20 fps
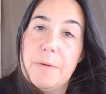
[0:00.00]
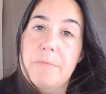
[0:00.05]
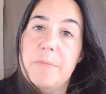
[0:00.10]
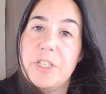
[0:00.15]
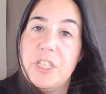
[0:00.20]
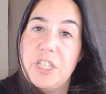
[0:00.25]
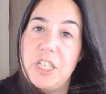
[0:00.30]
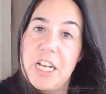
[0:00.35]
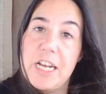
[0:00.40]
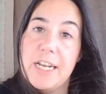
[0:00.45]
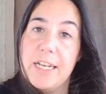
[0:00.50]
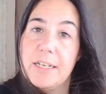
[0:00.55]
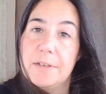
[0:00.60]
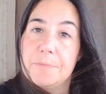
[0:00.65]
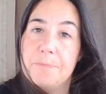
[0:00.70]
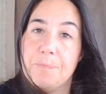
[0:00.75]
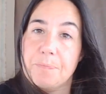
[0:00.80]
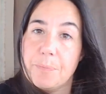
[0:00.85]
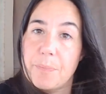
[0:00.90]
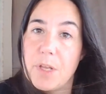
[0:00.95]

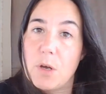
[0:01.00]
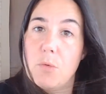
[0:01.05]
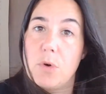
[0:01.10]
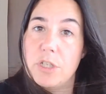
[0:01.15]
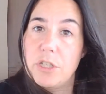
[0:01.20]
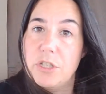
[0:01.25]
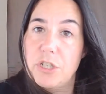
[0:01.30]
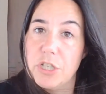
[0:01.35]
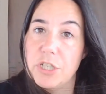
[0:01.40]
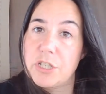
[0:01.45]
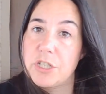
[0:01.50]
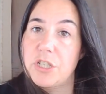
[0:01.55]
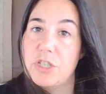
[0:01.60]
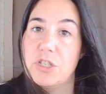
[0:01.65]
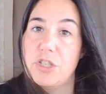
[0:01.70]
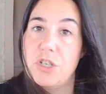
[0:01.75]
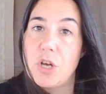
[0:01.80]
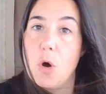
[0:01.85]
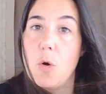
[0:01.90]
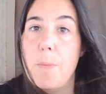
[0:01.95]
machine was just
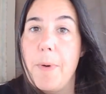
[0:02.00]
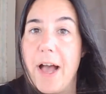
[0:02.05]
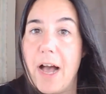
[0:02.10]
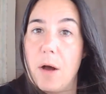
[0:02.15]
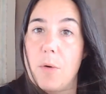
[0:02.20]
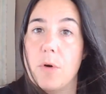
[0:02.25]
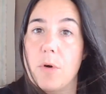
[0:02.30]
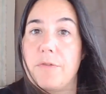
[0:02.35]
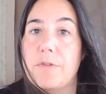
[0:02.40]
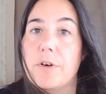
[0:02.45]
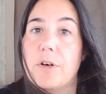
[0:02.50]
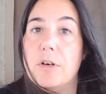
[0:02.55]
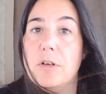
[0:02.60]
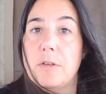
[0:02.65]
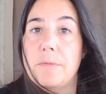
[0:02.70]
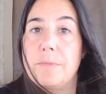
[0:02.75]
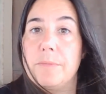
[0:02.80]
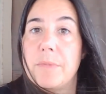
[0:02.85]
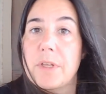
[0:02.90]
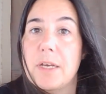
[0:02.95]
so powerful
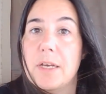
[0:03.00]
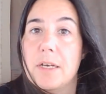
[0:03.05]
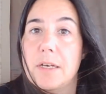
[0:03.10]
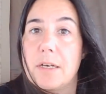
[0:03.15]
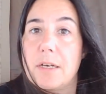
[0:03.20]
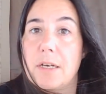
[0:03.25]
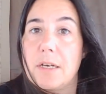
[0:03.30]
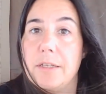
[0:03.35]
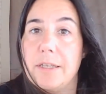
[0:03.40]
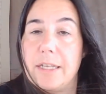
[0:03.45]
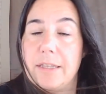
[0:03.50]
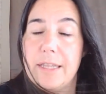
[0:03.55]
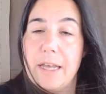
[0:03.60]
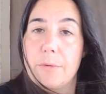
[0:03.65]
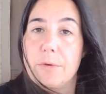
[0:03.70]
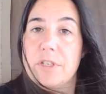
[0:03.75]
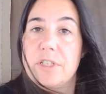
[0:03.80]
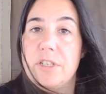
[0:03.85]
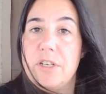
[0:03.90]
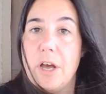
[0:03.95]
that there
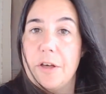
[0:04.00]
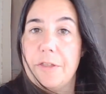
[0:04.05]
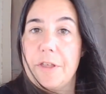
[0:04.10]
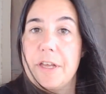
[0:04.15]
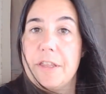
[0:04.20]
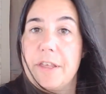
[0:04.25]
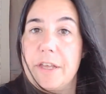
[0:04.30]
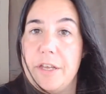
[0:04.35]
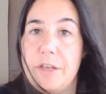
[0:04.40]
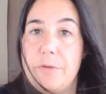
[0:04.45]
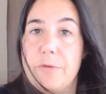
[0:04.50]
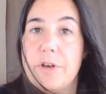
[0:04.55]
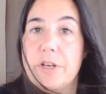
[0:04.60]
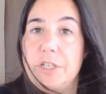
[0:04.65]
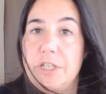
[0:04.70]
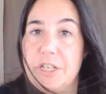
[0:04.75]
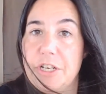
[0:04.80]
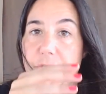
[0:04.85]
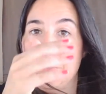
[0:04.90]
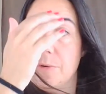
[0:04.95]
was nothing that you could
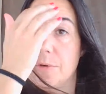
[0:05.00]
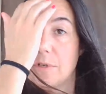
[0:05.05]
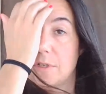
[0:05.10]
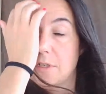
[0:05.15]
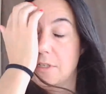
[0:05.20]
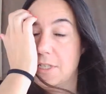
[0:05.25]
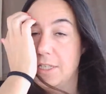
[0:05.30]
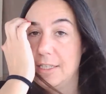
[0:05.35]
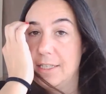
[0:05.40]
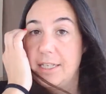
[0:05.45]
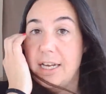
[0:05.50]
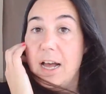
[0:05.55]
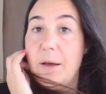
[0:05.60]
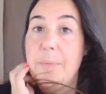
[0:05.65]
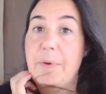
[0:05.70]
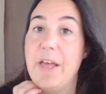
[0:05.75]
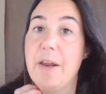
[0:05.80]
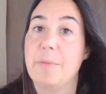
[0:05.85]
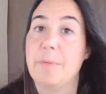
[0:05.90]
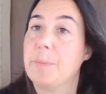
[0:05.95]
do to stop
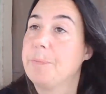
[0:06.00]
it.